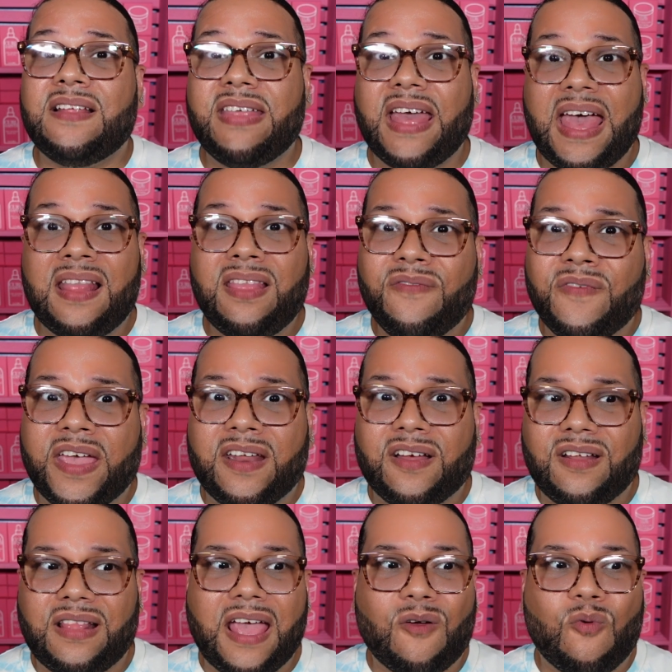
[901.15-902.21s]
of the
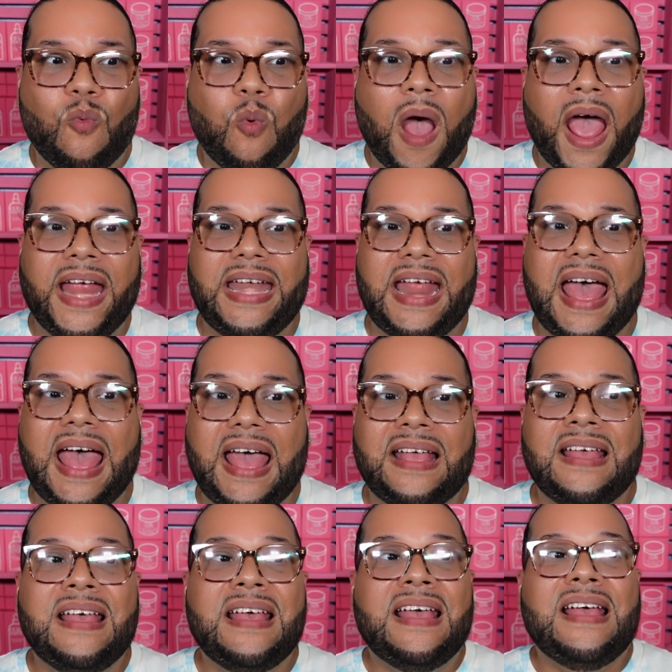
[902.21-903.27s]
elevator. Like, why not
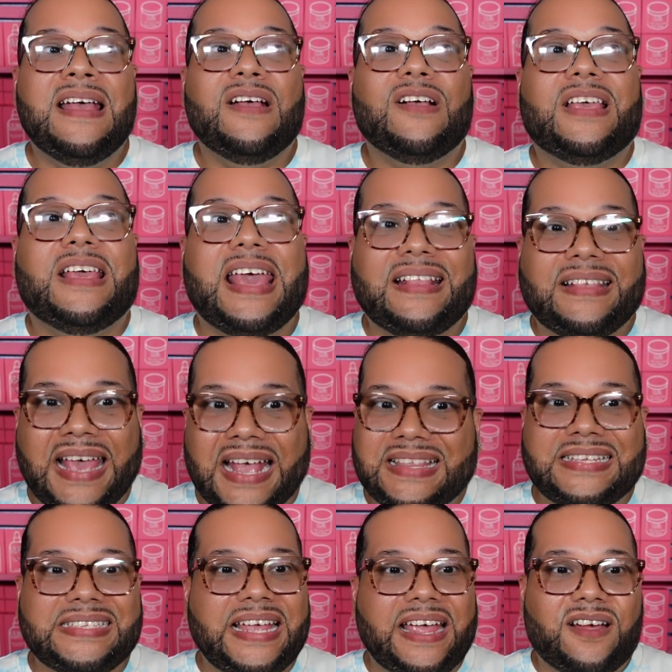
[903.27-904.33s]
take
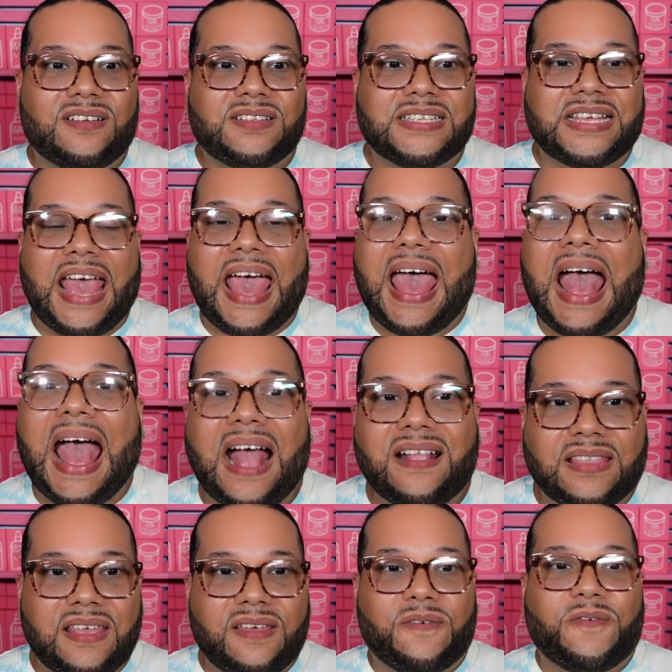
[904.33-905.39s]
the stairs? Get
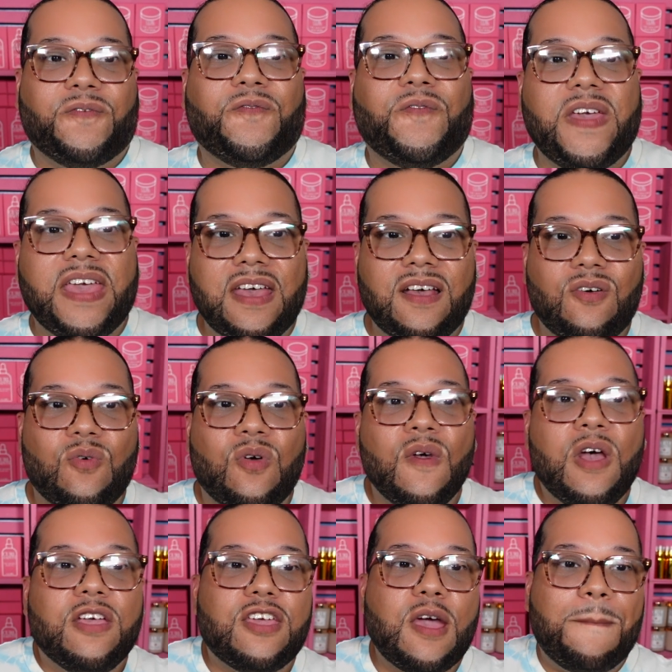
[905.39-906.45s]
active, feel
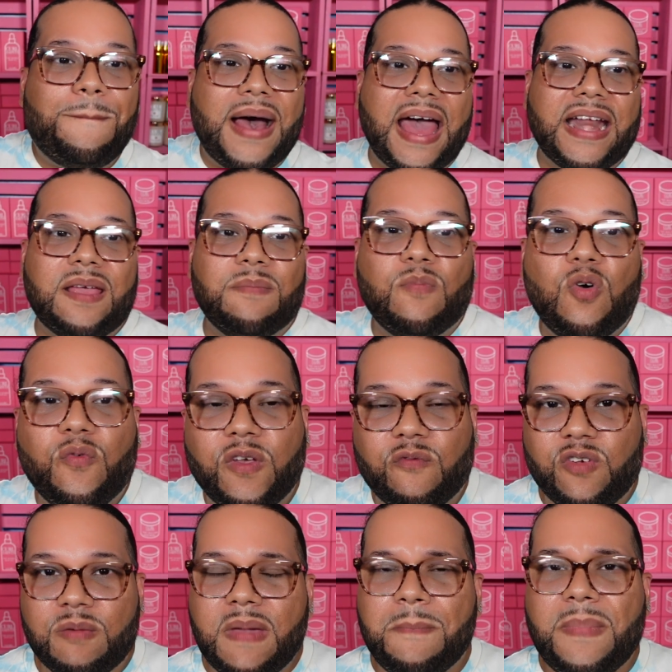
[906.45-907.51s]
your body moving.
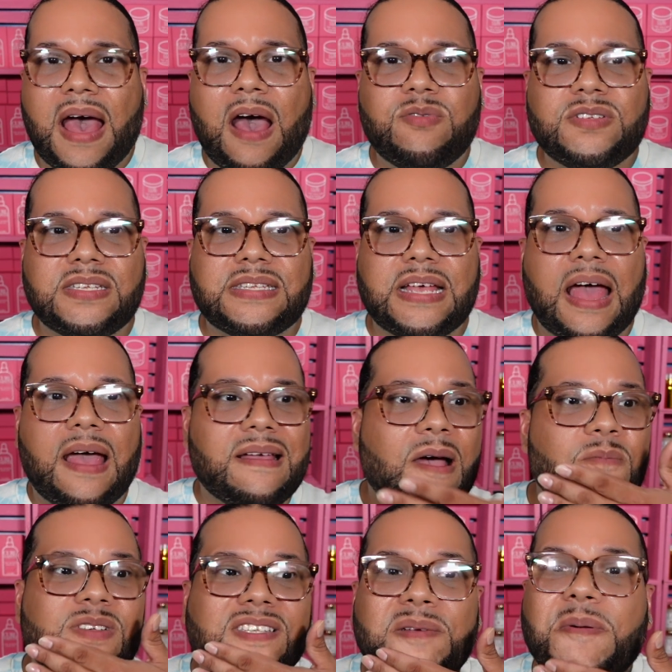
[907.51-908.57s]
Remember, I was
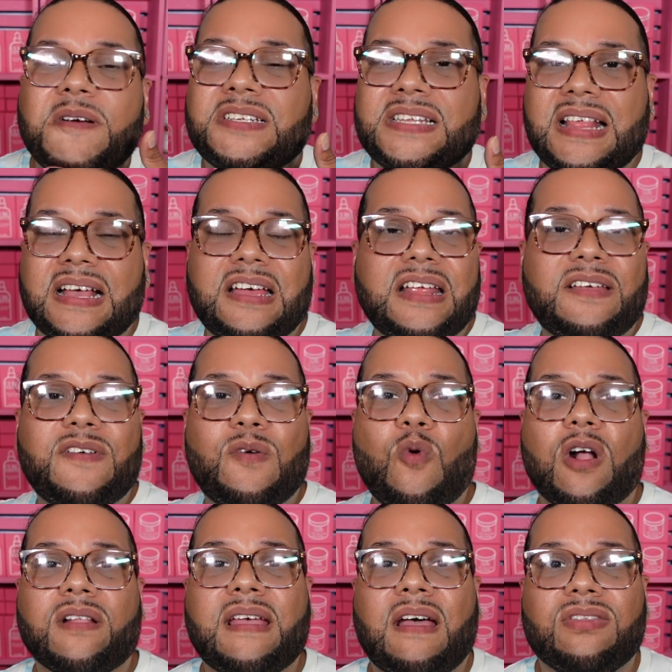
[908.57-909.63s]
the person that couldn't even
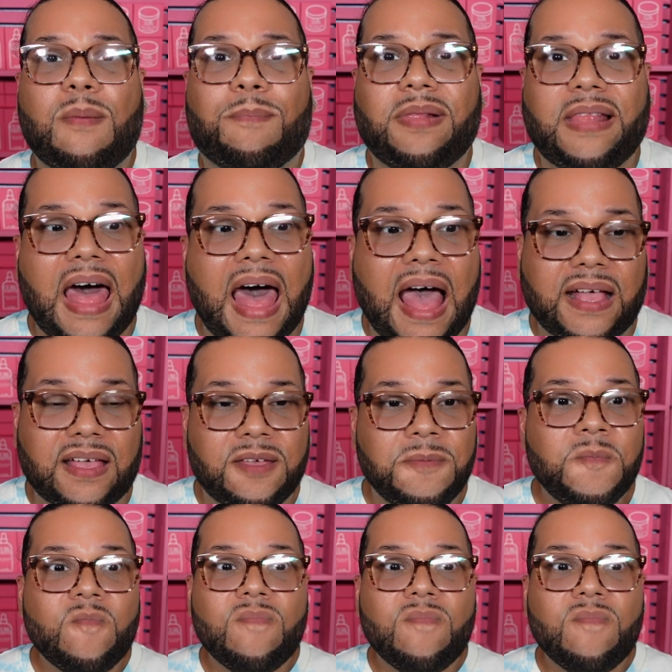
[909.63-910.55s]
walk down the block,